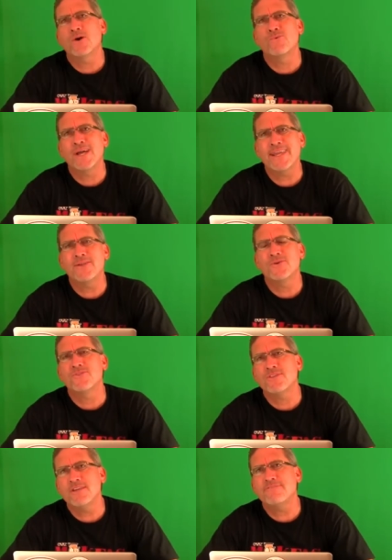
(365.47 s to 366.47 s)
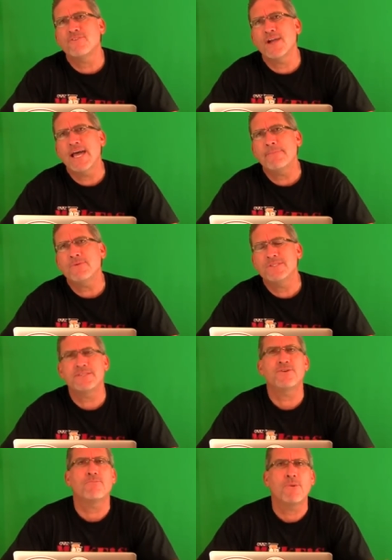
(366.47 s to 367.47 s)
a regular thing for Apple? Is
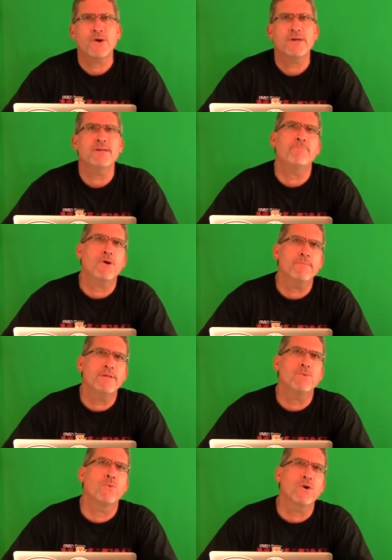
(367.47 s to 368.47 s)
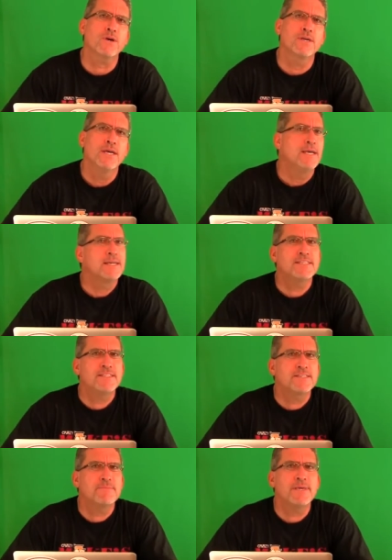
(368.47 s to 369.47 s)
this their marketing department at work? Because
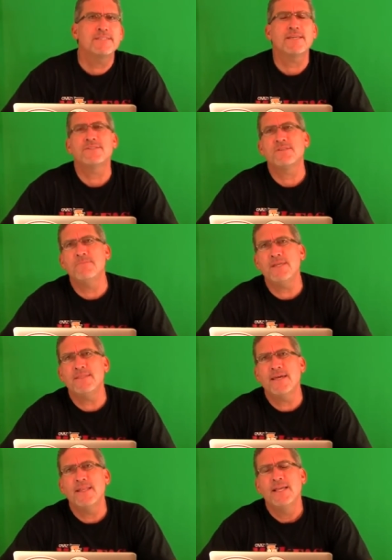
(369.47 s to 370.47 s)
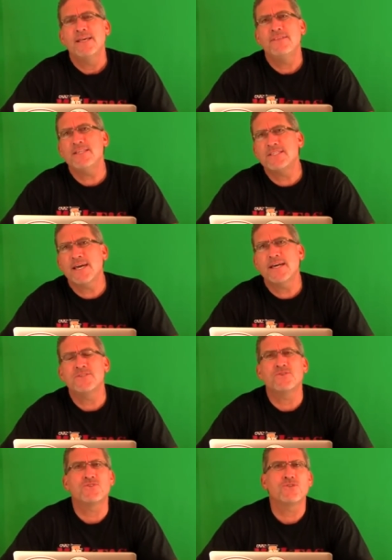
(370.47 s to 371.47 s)
it doesn't make sense to me that these
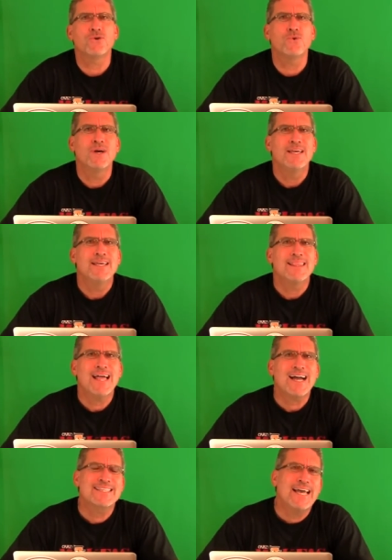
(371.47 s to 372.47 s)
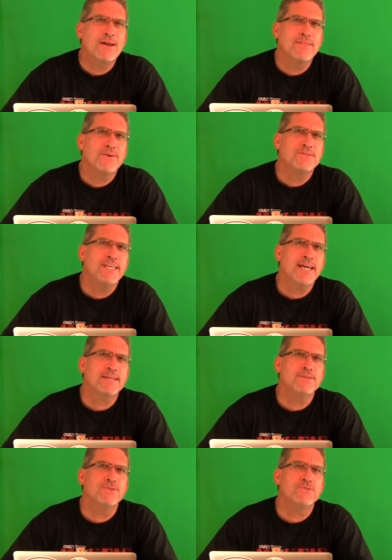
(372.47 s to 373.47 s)
guys are so locked down on their
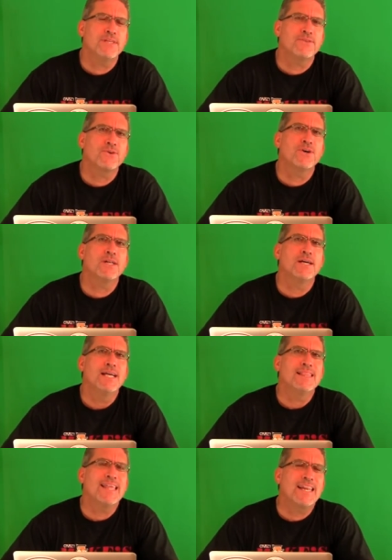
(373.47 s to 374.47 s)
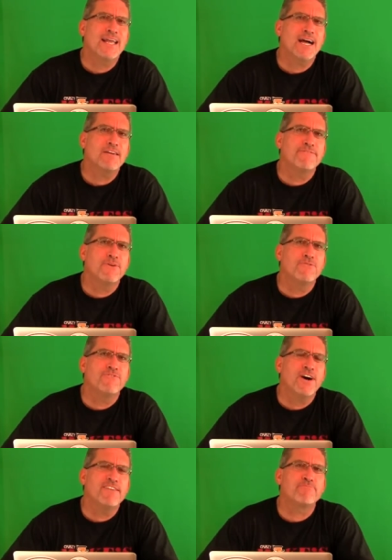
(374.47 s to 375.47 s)
tech news that they're going to let an iPhone
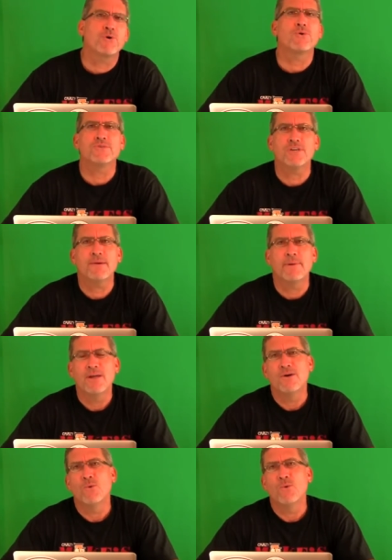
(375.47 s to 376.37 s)
5 prototype